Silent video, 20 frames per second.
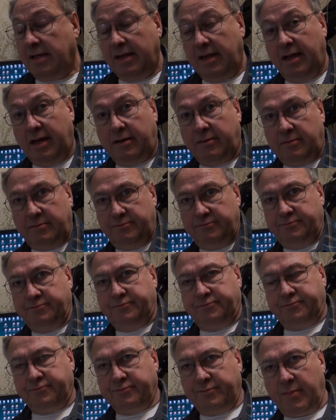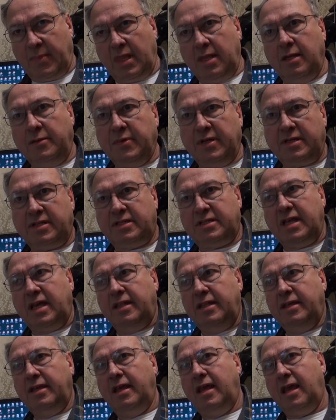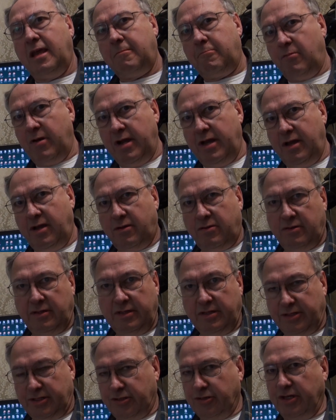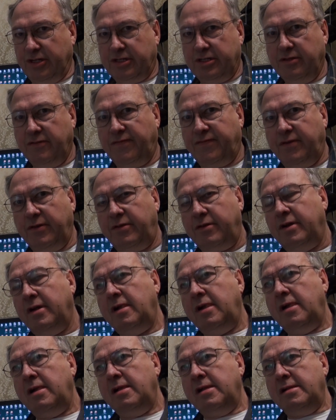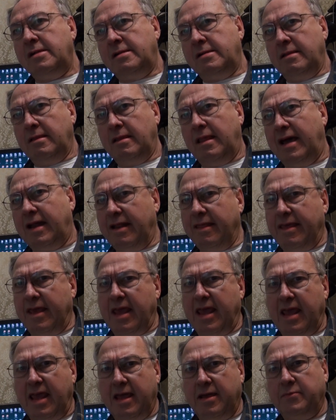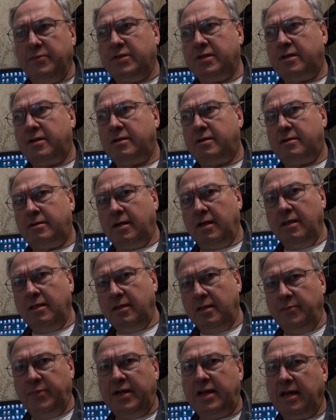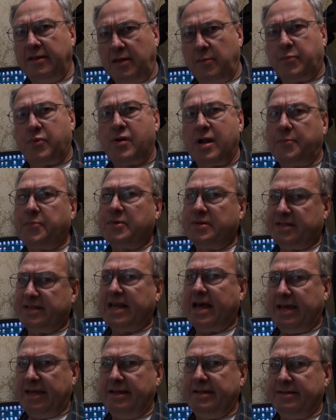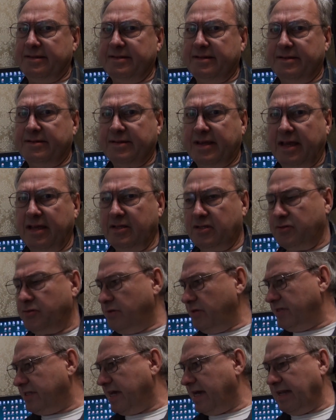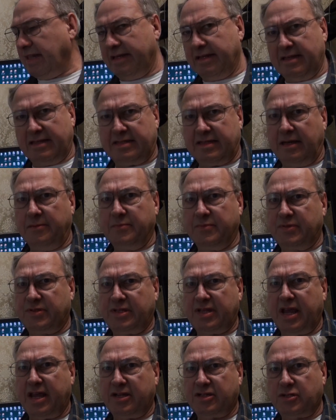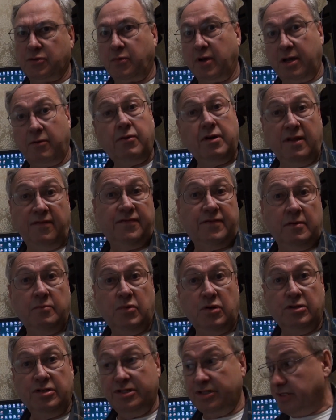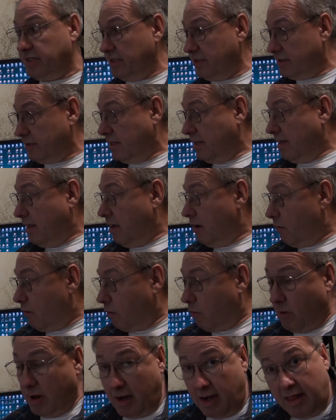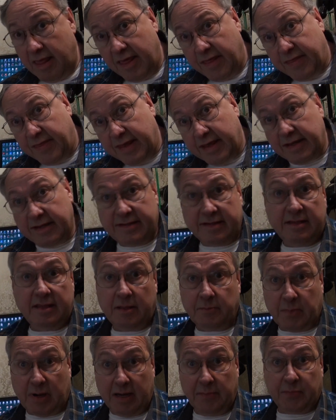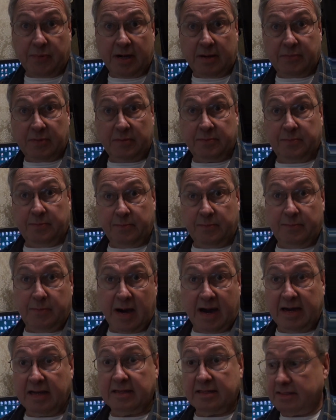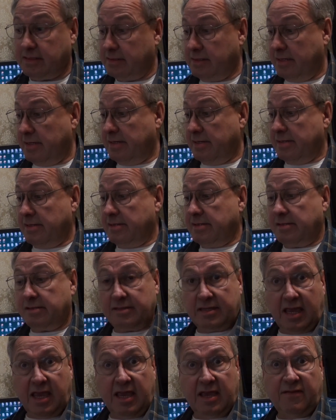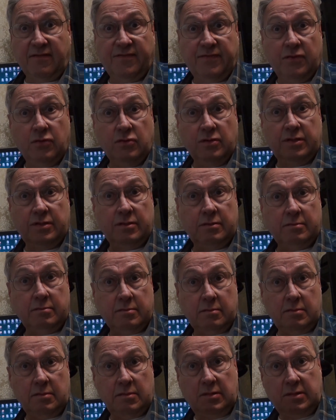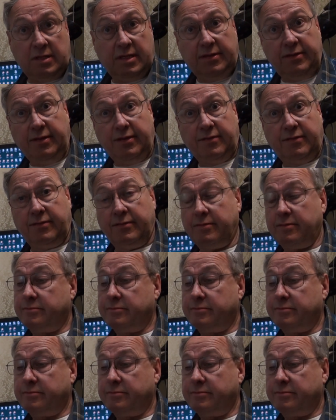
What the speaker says: Now, let me extend the ham radio illustration a little further. A lot of the hams are a little bit on the prepper side. Okay, so we always got a little something stashed away ready for emergencies. Well, one of the things in my prepper box, there's canned foods. Look at this.